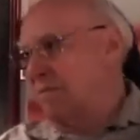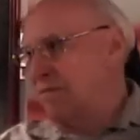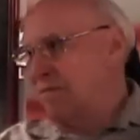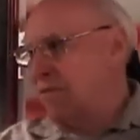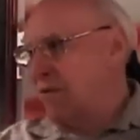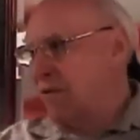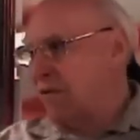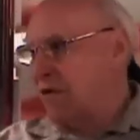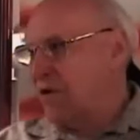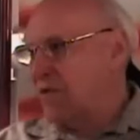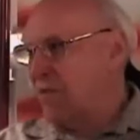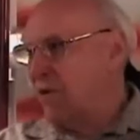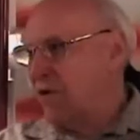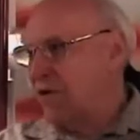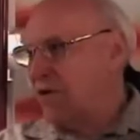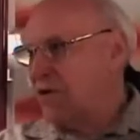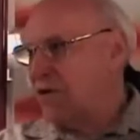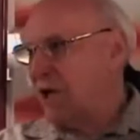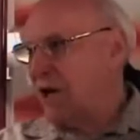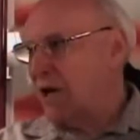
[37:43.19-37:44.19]
rode his
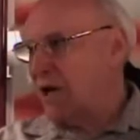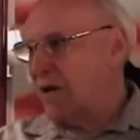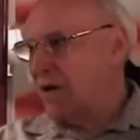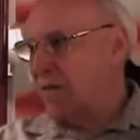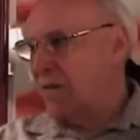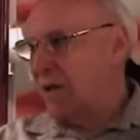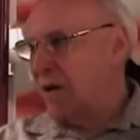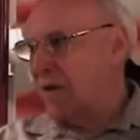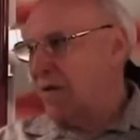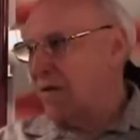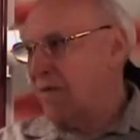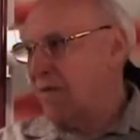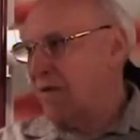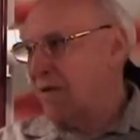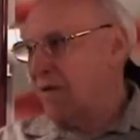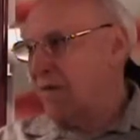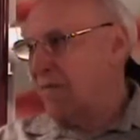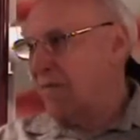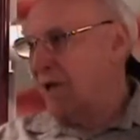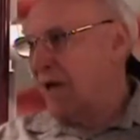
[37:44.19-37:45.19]
motorcycle
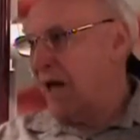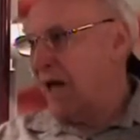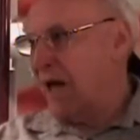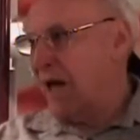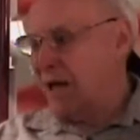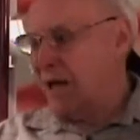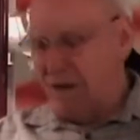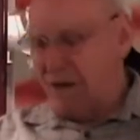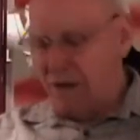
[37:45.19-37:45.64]
back.